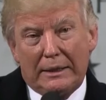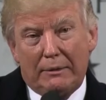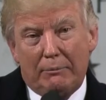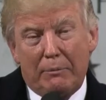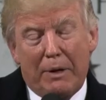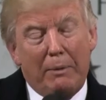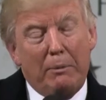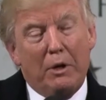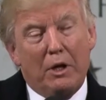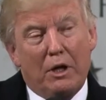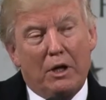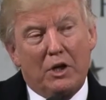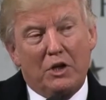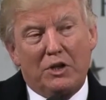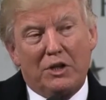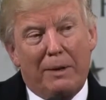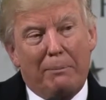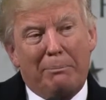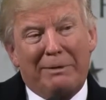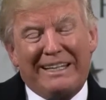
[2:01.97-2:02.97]
Maybe you're going to
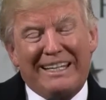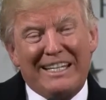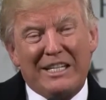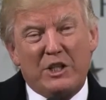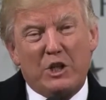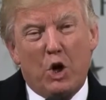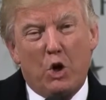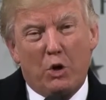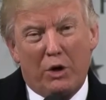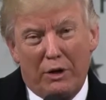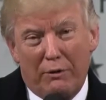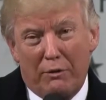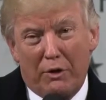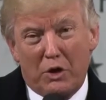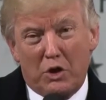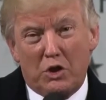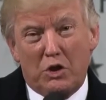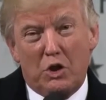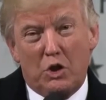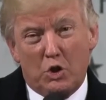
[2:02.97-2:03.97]
say, please don't give
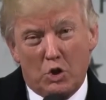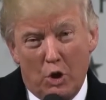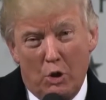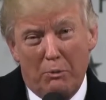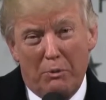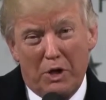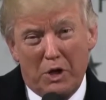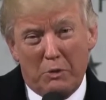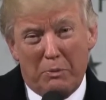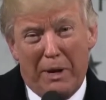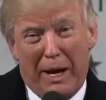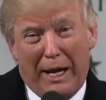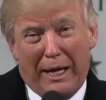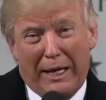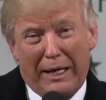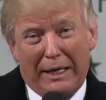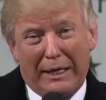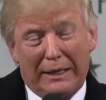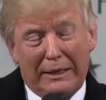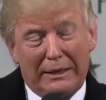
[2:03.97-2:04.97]
us so much backing.